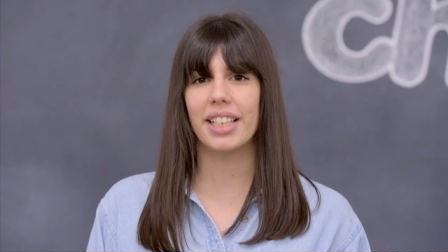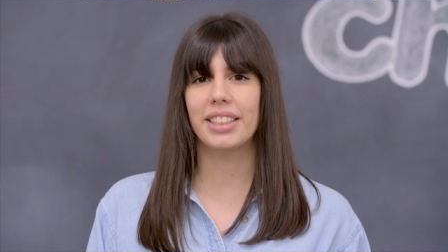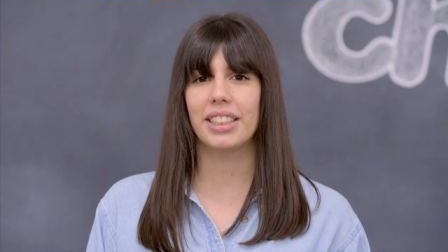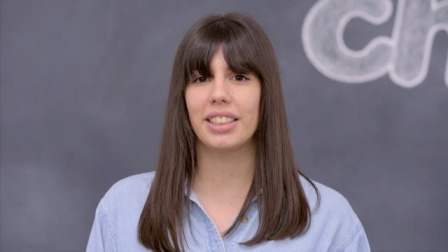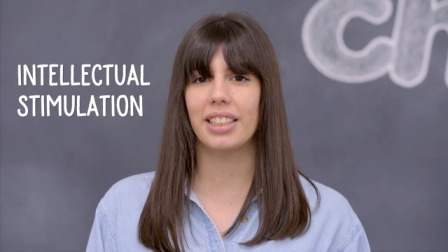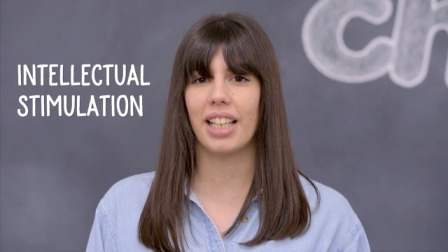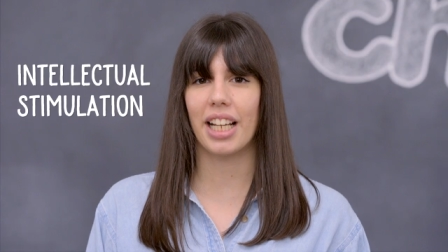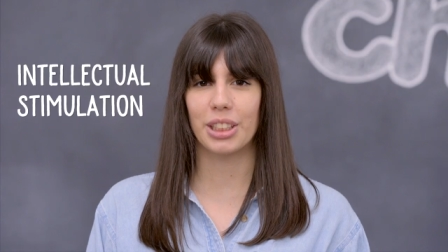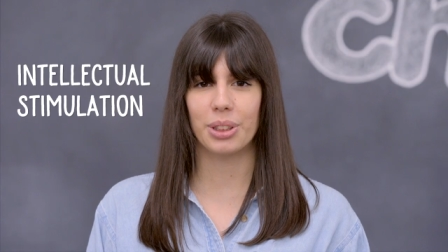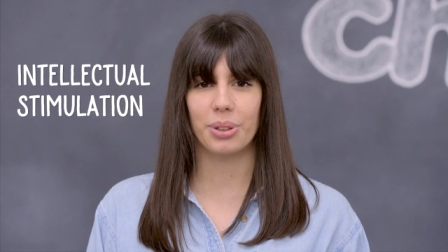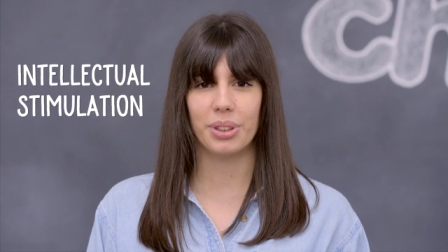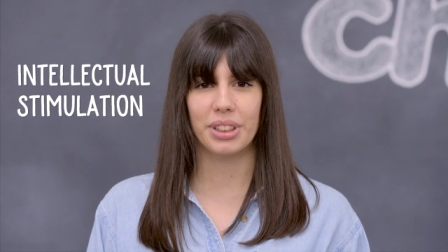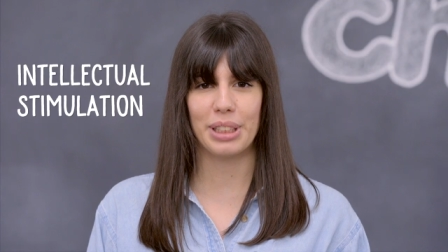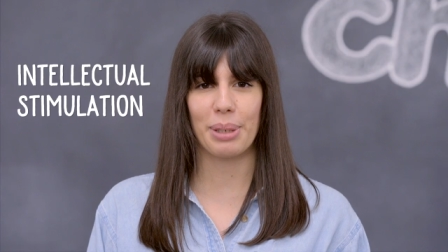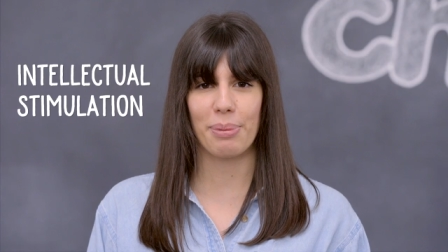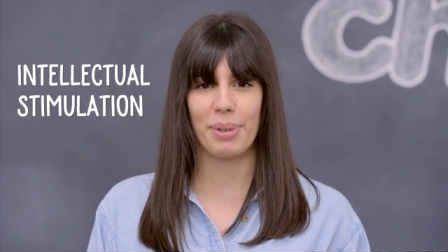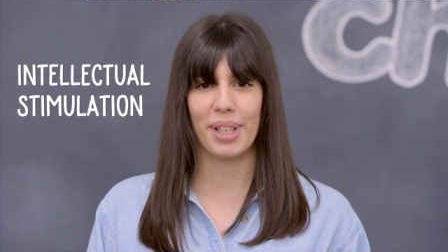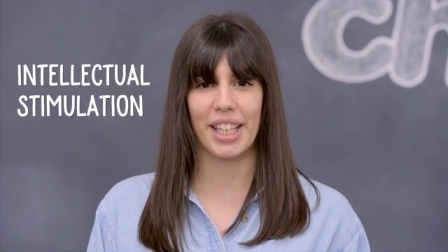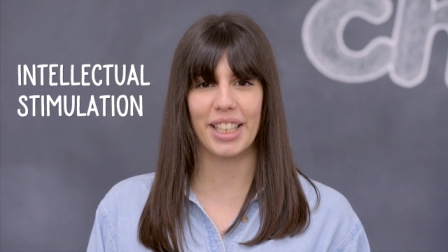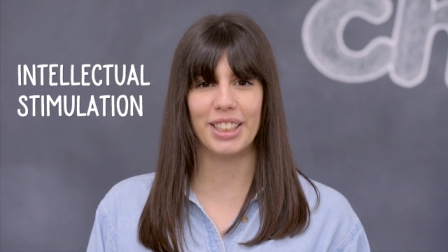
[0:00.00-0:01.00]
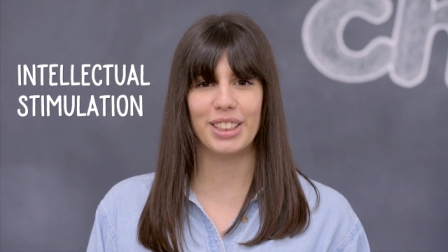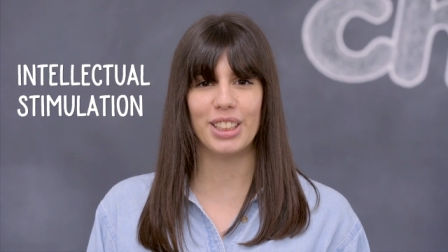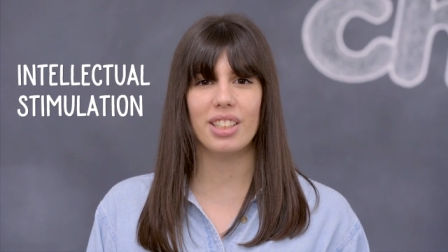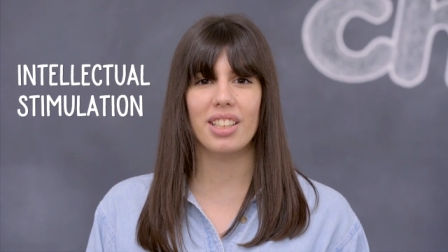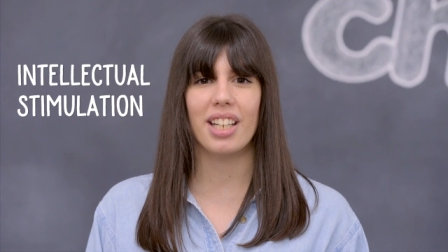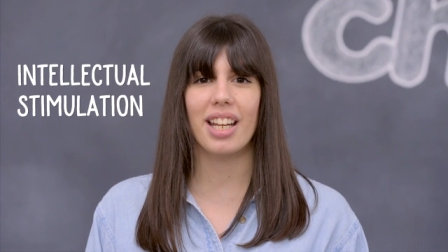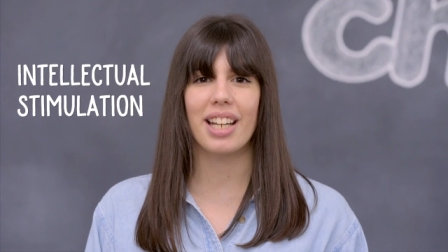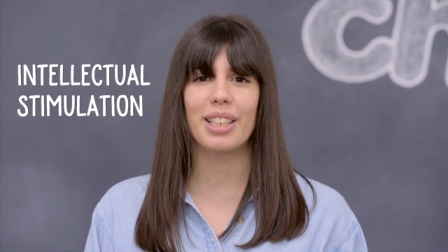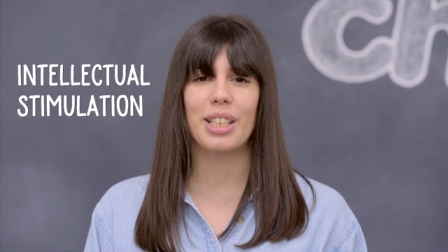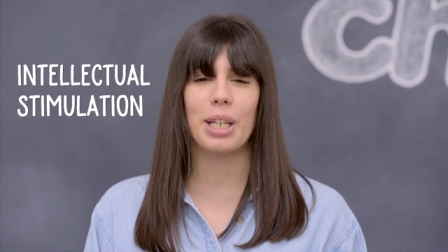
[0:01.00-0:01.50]
intellectual
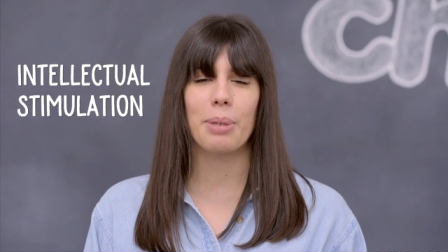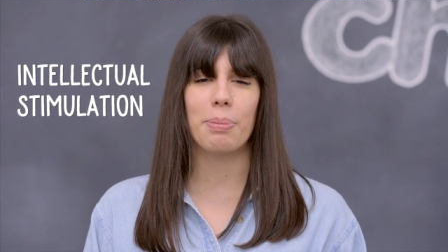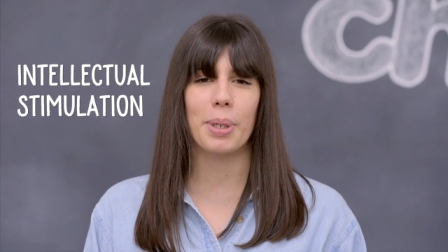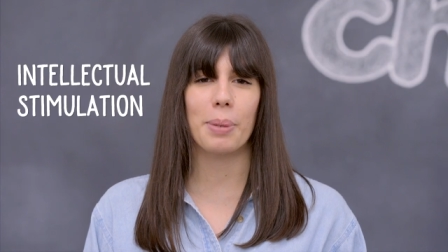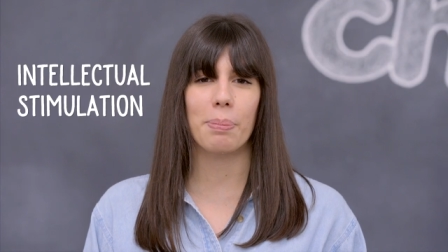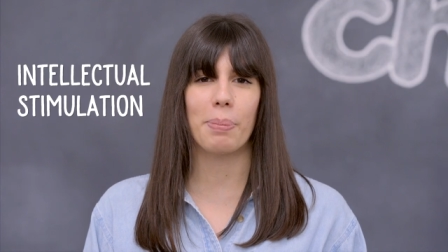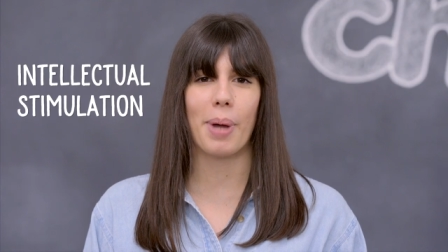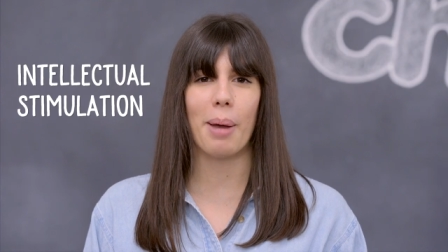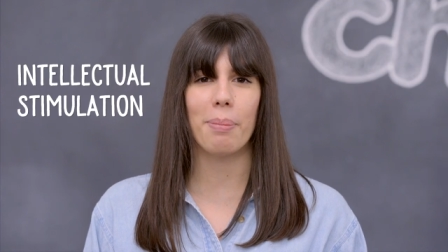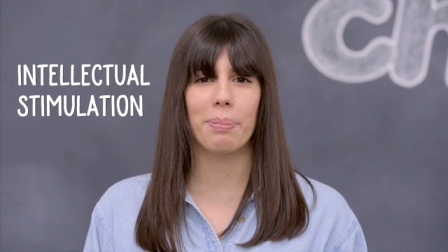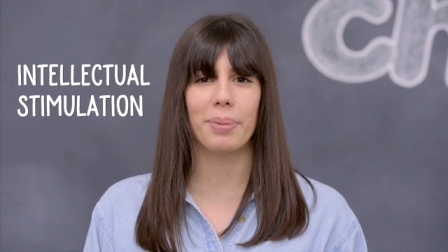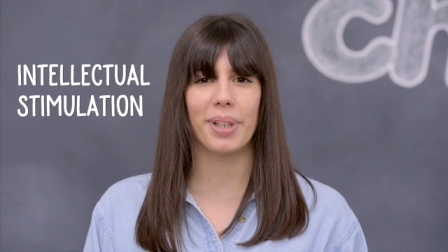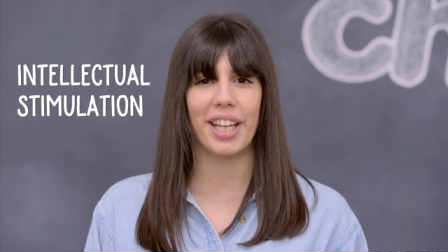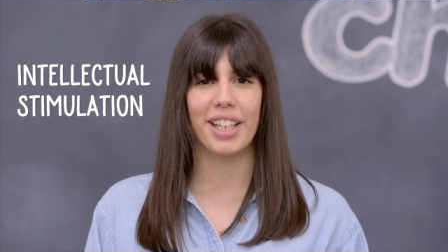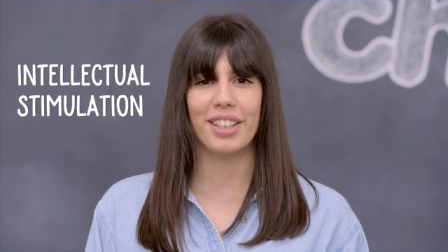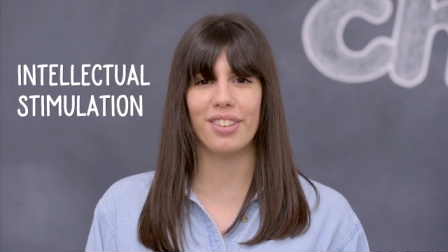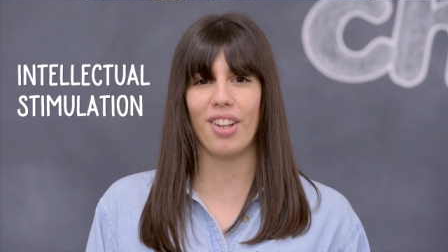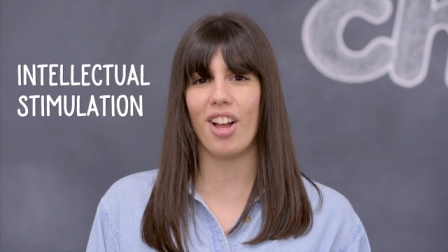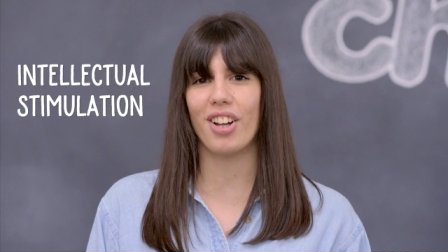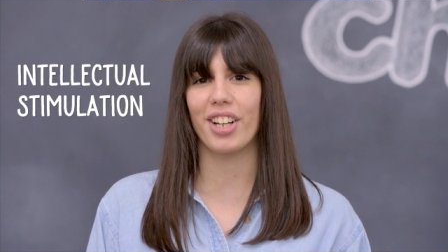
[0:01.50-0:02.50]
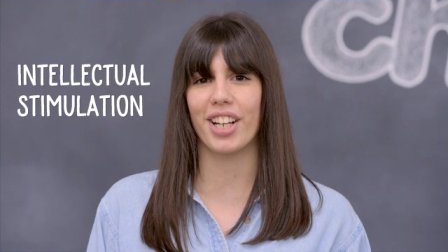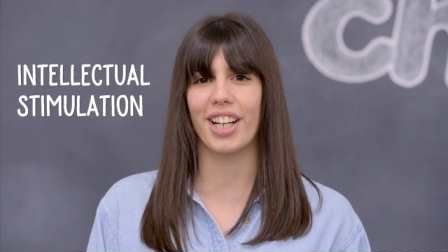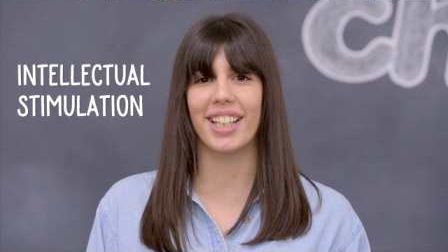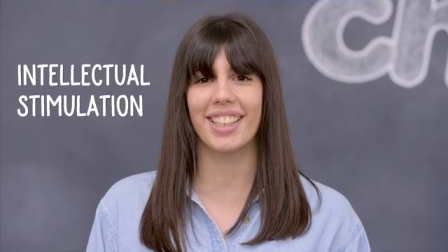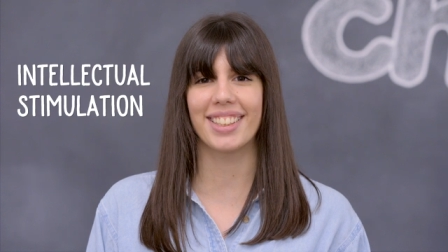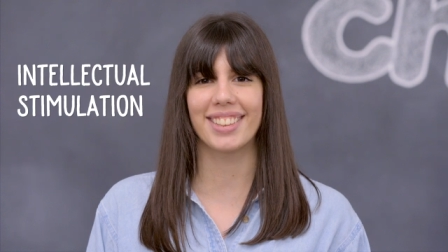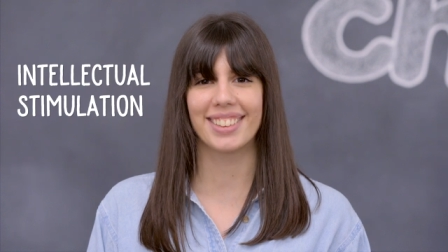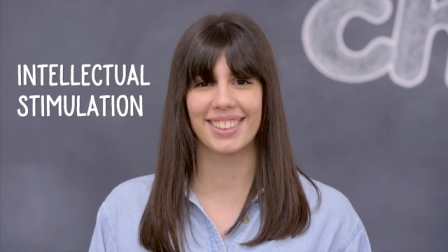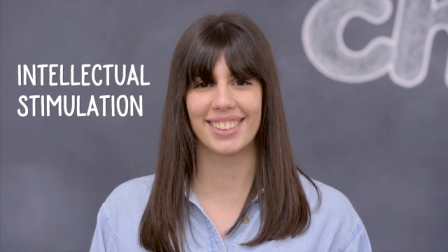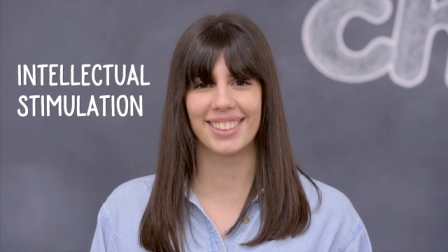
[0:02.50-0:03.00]
stimulation and keep your pup playing
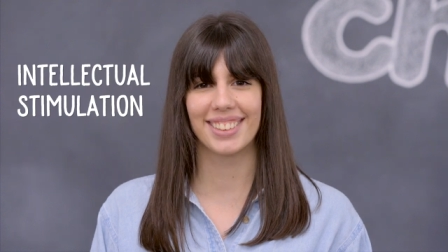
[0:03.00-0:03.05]
longer.